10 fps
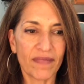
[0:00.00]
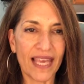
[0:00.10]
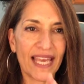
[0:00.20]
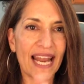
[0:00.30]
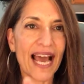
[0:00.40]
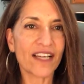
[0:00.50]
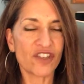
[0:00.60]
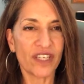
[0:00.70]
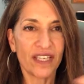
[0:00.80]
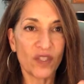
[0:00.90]

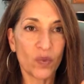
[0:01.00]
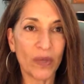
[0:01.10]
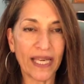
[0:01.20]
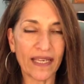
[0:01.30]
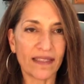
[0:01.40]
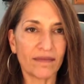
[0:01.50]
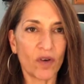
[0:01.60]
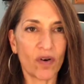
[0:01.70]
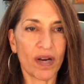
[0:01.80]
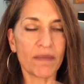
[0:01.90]
inaction is weak
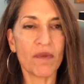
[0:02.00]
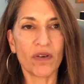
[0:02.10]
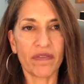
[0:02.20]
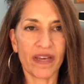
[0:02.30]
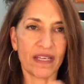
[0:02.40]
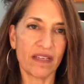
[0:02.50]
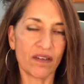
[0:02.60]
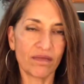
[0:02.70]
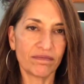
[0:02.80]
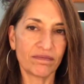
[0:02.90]
or unmotivated
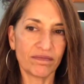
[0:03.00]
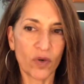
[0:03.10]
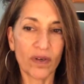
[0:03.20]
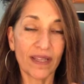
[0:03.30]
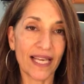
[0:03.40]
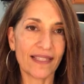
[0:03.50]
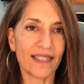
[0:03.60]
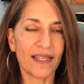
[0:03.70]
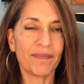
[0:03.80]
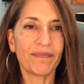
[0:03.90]
or
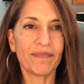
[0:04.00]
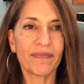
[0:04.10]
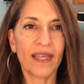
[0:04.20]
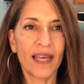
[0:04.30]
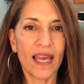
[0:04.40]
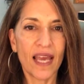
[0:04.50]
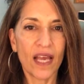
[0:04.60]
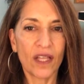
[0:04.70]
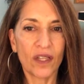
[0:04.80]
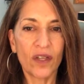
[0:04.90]
lazy.
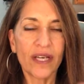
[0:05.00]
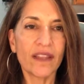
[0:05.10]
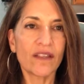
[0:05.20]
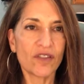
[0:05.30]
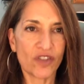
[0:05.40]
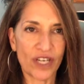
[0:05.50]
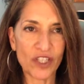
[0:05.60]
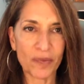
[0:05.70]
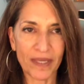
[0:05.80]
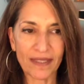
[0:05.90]
Look at those
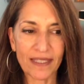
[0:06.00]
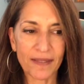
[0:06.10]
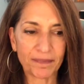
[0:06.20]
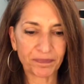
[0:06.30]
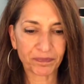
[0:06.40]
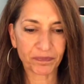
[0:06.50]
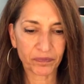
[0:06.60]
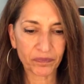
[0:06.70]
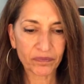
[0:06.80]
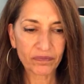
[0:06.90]
judgments
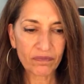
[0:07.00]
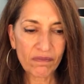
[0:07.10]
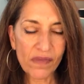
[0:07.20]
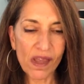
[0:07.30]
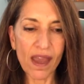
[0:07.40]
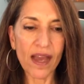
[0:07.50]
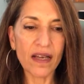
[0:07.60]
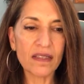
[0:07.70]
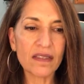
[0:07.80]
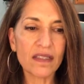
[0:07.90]

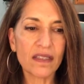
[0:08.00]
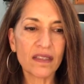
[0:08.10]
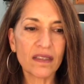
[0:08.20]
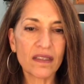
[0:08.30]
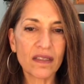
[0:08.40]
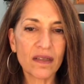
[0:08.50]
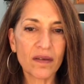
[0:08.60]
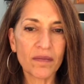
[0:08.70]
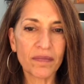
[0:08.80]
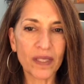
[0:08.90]
and
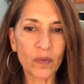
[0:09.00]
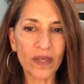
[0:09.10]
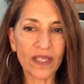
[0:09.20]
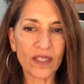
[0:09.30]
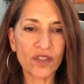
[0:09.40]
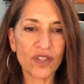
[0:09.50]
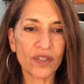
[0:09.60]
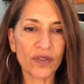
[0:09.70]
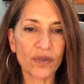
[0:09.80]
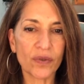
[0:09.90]
be willing
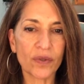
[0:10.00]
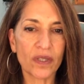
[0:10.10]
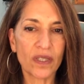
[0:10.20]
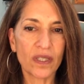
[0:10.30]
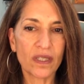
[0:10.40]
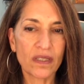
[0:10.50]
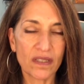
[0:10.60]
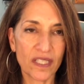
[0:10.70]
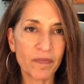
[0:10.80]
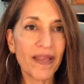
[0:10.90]
to
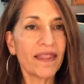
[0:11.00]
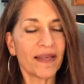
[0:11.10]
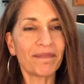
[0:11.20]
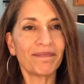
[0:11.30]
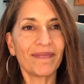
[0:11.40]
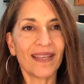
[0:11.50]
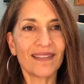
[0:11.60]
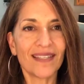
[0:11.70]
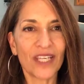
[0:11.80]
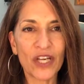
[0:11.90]
suspend them
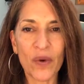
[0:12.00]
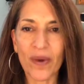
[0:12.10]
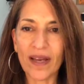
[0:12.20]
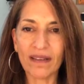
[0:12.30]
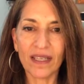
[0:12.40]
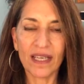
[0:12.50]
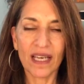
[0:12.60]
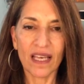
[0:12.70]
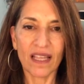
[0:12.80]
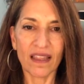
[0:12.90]
and say, you know what?
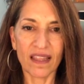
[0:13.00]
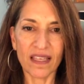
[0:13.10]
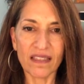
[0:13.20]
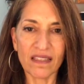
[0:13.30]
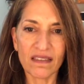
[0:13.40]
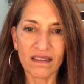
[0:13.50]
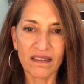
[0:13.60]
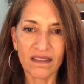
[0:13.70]
This